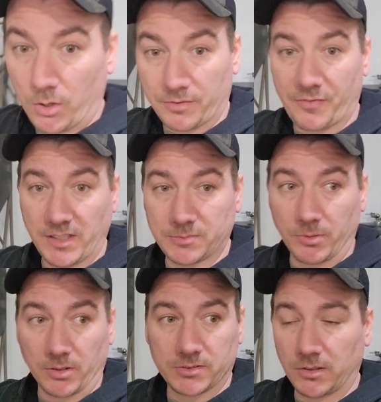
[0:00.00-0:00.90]
off
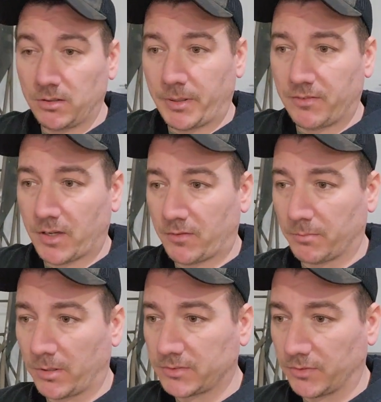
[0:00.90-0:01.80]
Facebook, so I only paid five
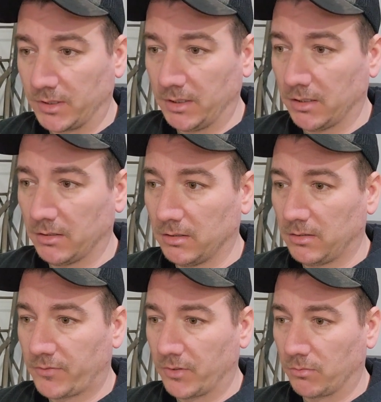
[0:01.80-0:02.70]
hundred bucks for the uh,
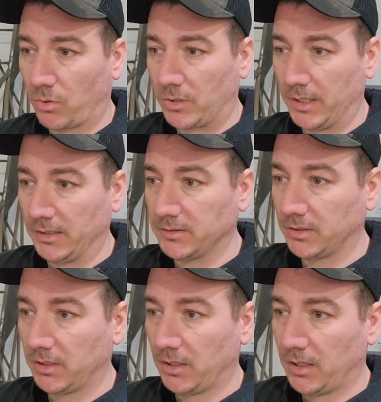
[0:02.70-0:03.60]
for the roll cage.
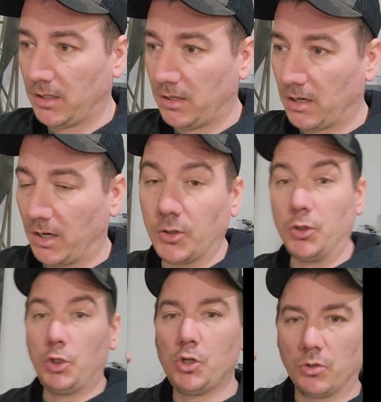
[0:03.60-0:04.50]
Uh,
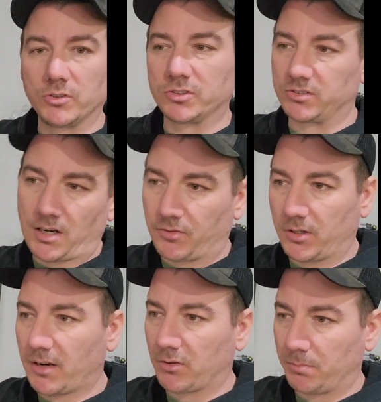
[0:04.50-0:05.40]
used, just never
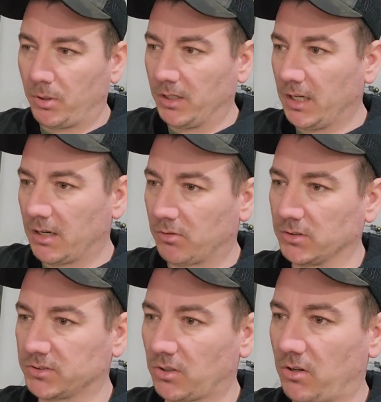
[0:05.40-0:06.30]
never put in, never
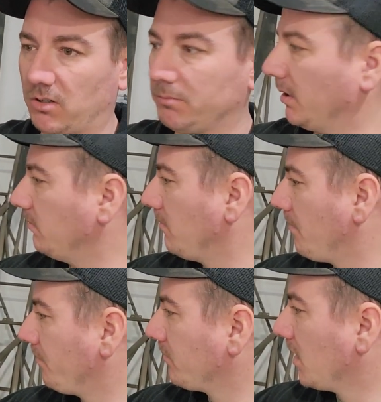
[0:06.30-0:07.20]
installed, but
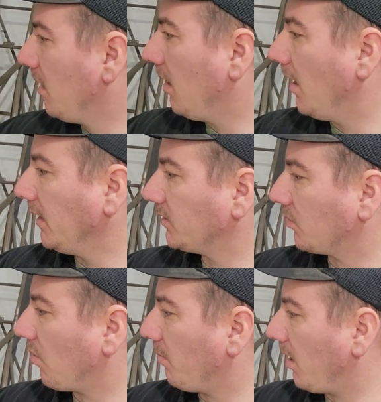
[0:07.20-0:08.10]
uh, it's a
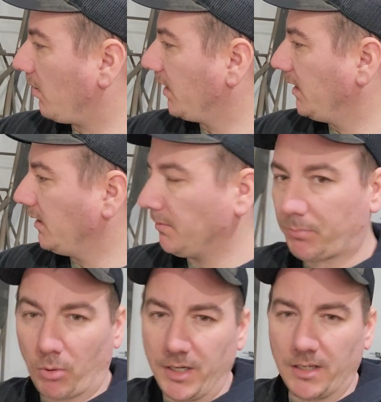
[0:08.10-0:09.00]
chromoly
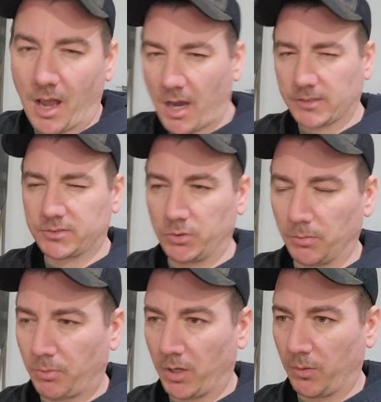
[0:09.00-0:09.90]
pre-notched to
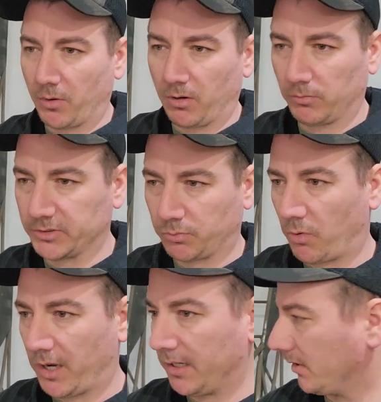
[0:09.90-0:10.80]
a point where just
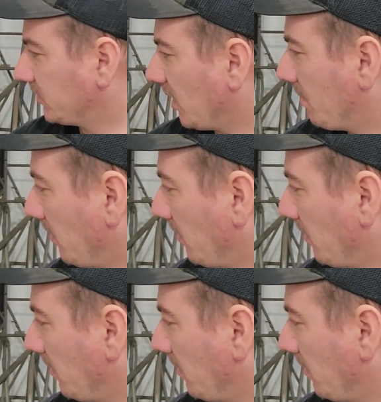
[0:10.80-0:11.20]
one end of the straight